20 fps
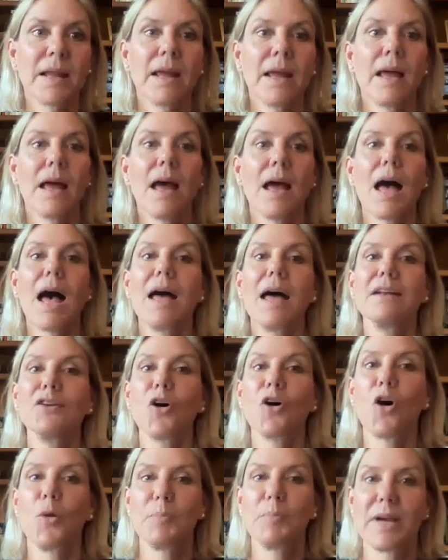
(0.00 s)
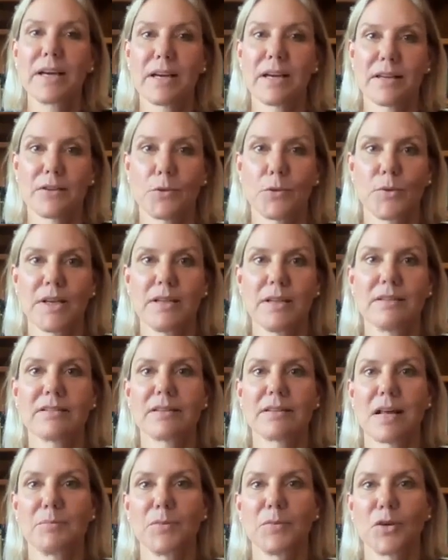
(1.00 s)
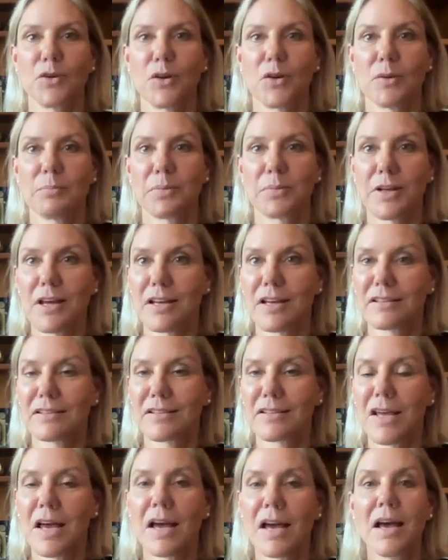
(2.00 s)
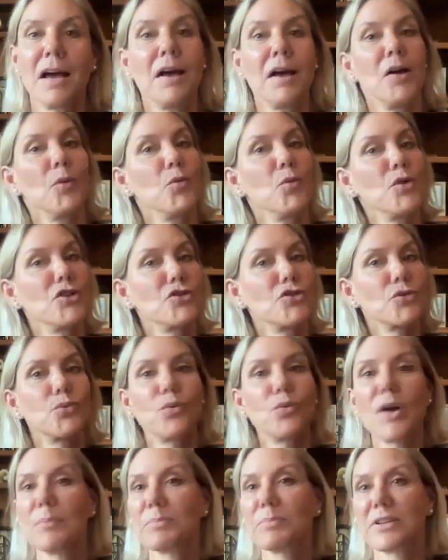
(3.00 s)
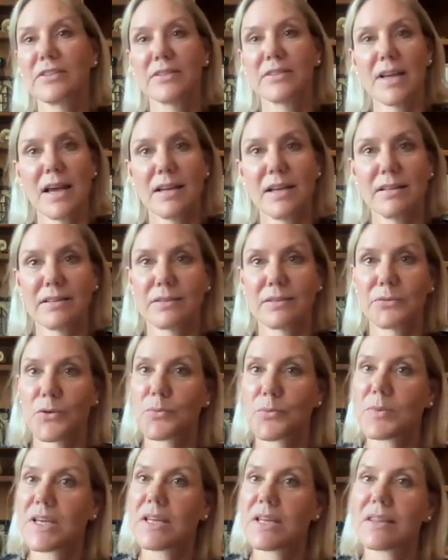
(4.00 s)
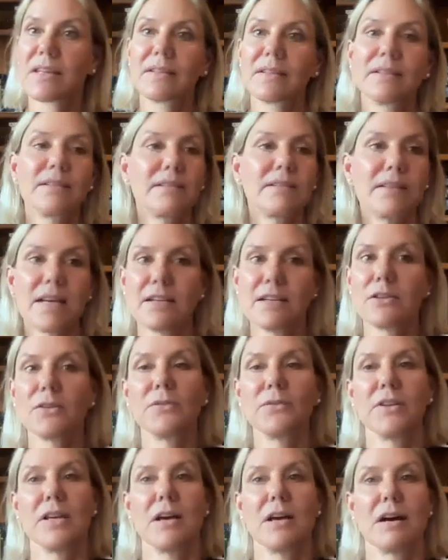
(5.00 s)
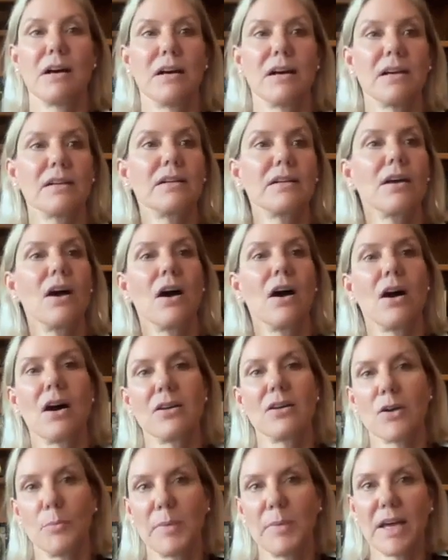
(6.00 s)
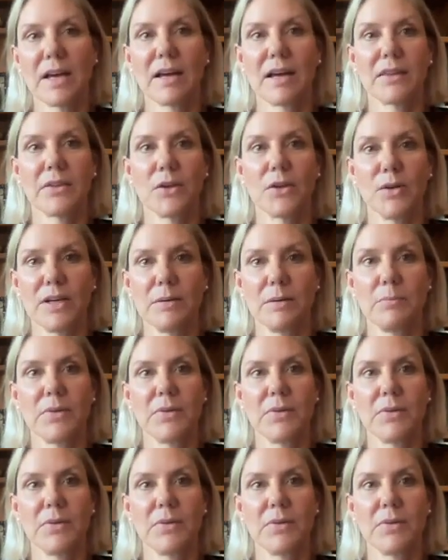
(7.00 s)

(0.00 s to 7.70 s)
And Omega-3 Salmon Oil Plus, which represents for me the state-of-the-art on omega-3